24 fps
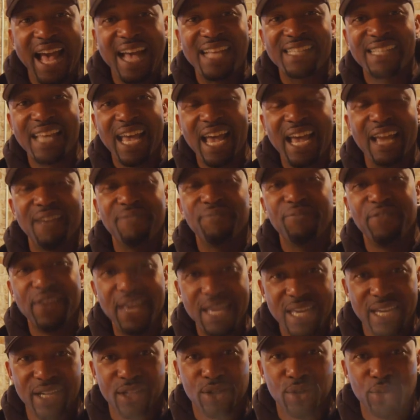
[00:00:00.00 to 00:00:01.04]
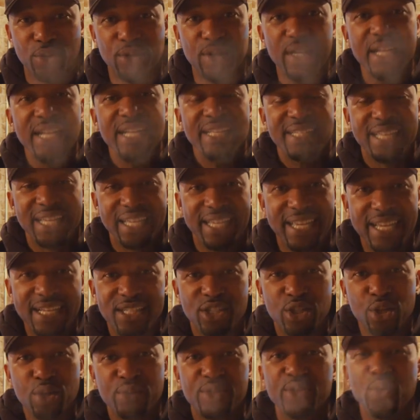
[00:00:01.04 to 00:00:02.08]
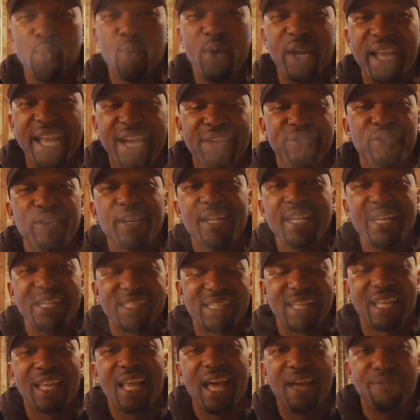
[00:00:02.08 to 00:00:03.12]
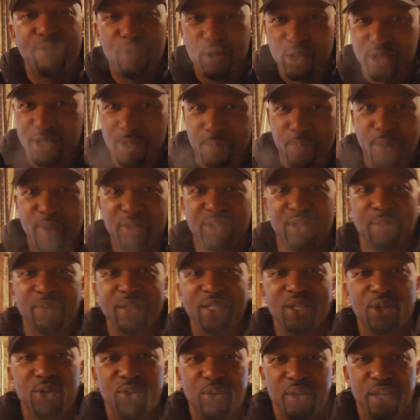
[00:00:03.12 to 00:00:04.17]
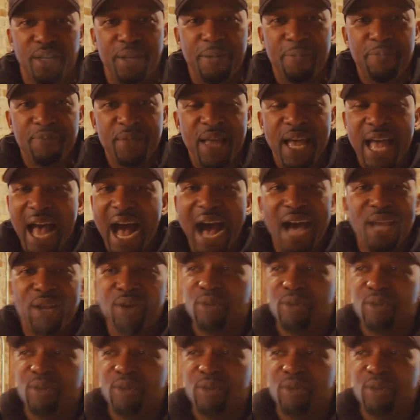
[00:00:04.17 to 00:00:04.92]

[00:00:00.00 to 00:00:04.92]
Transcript: as a vehicle to get you to whatever it is in life you're supposed to be doing. I